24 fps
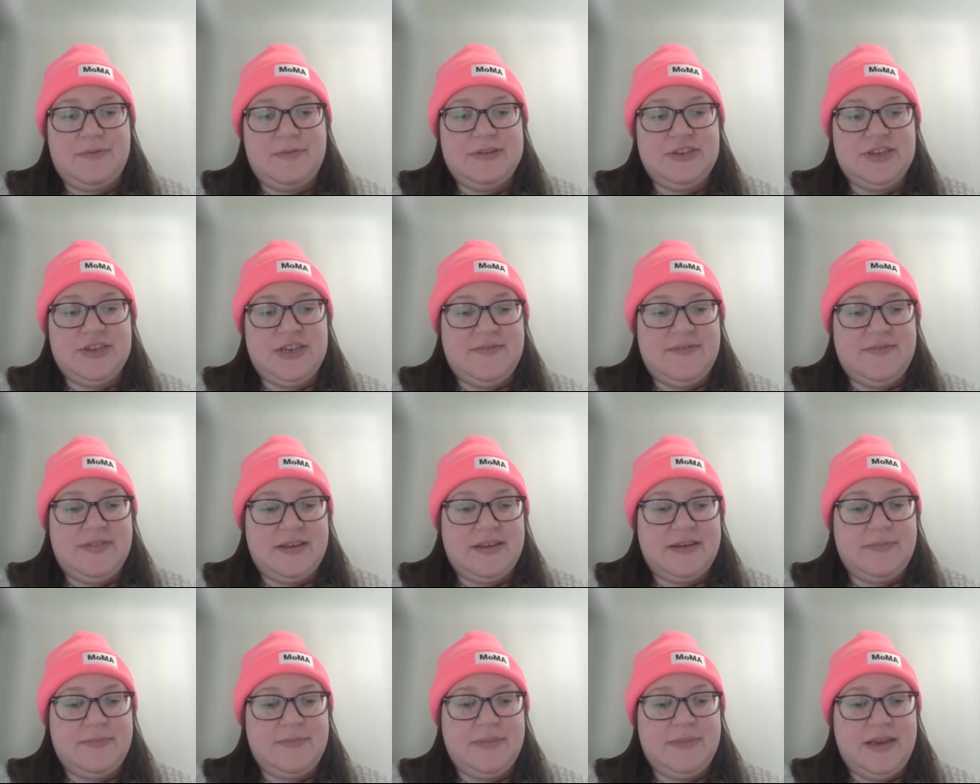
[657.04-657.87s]
we should have the
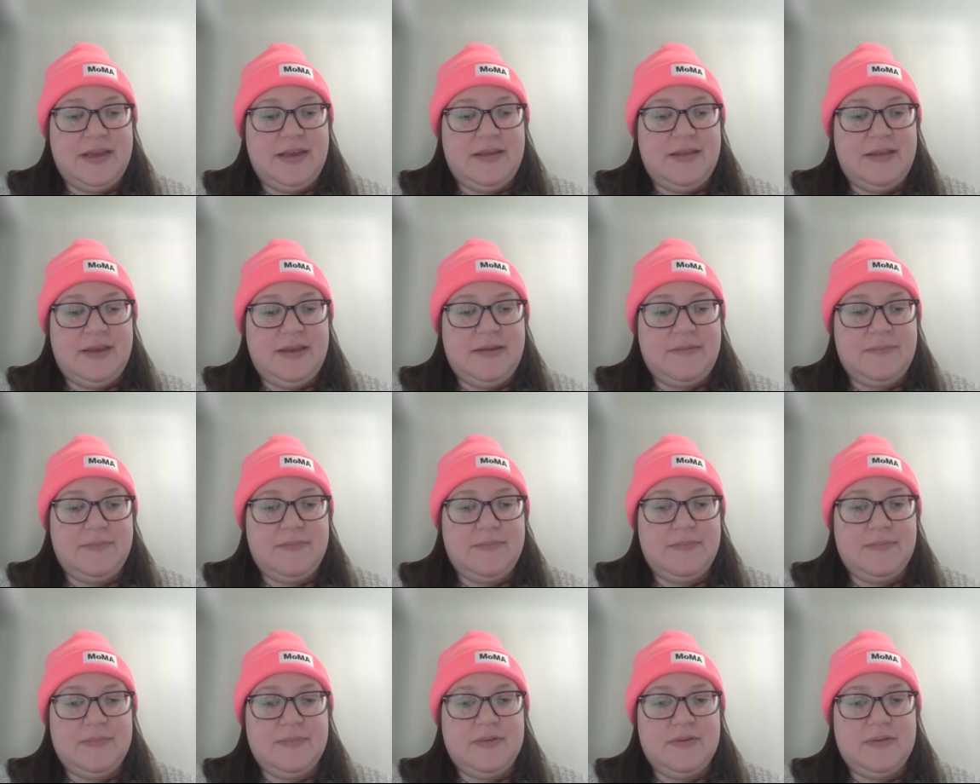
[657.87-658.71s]
committee like
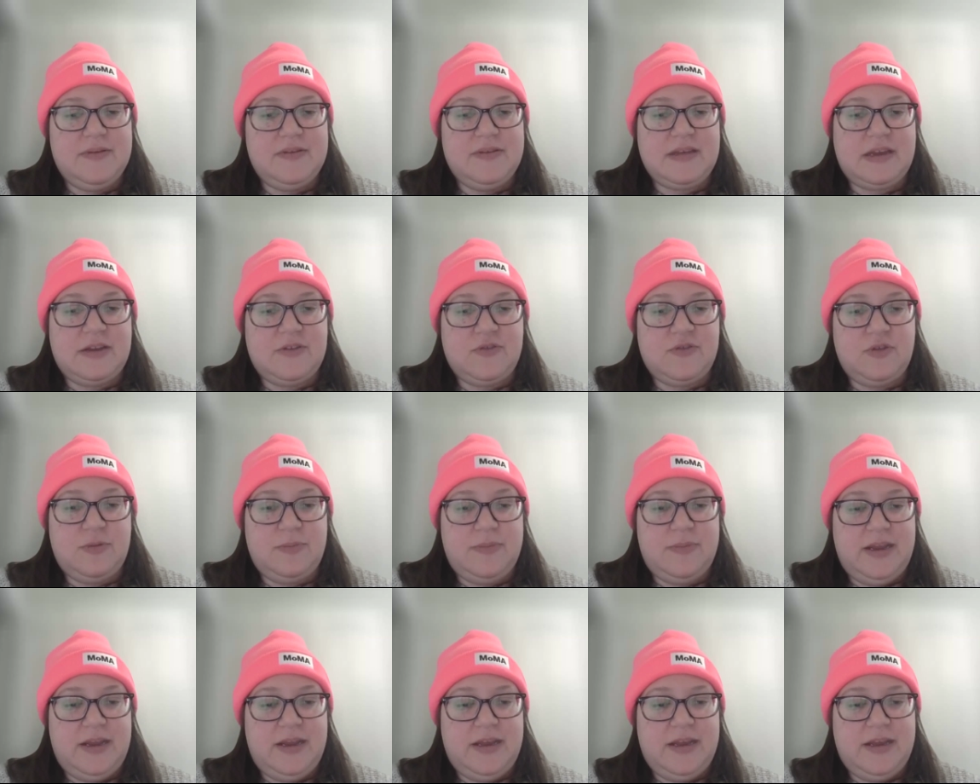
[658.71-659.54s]
schedule a
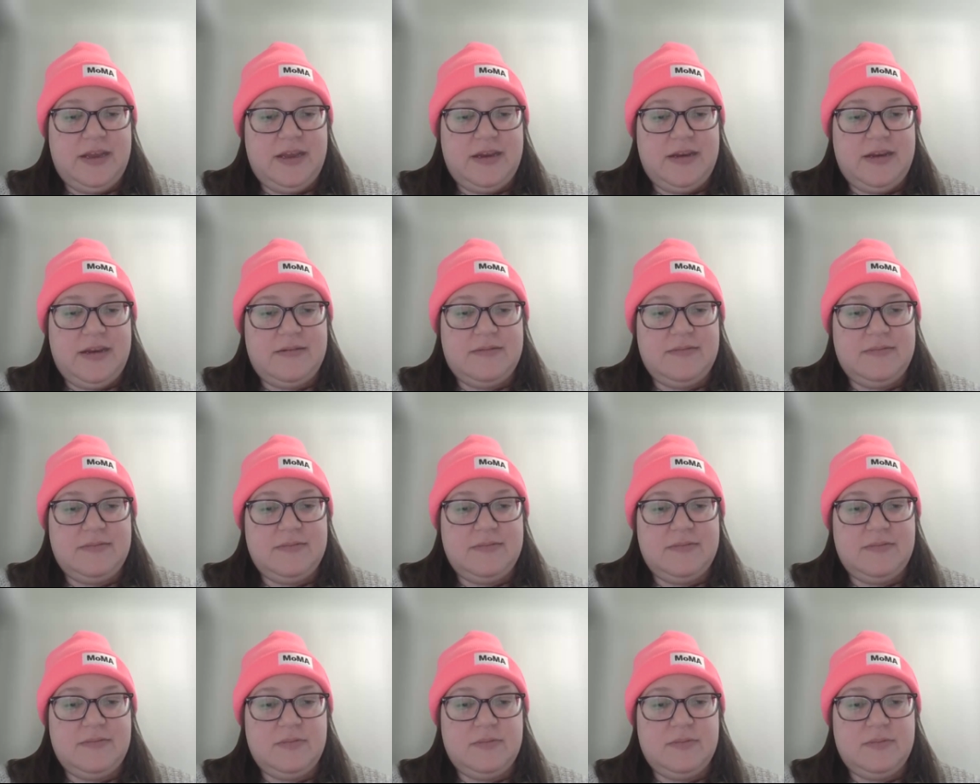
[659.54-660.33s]
meeting and